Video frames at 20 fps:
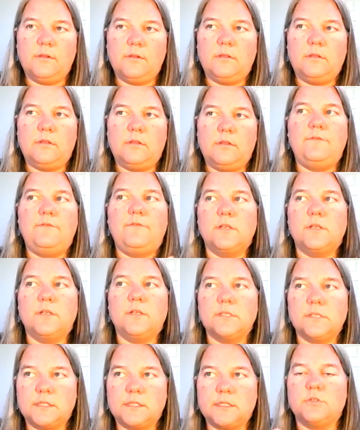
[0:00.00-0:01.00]
it feels like
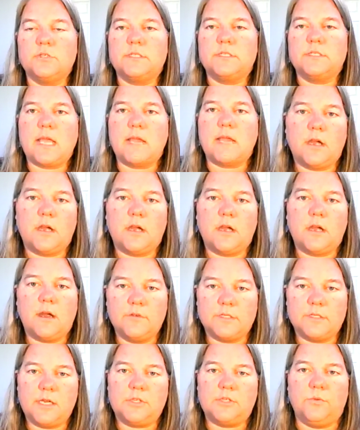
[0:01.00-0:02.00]
they're just having a
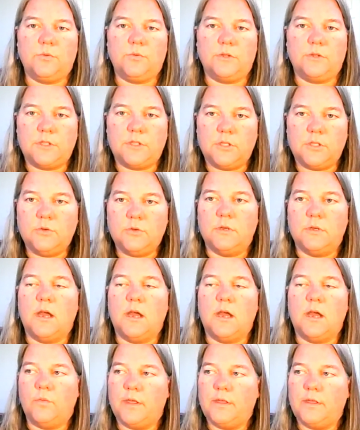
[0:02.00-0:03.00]
conversation with you and not
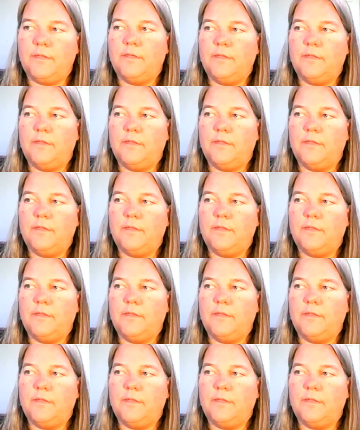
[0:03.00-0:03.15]
with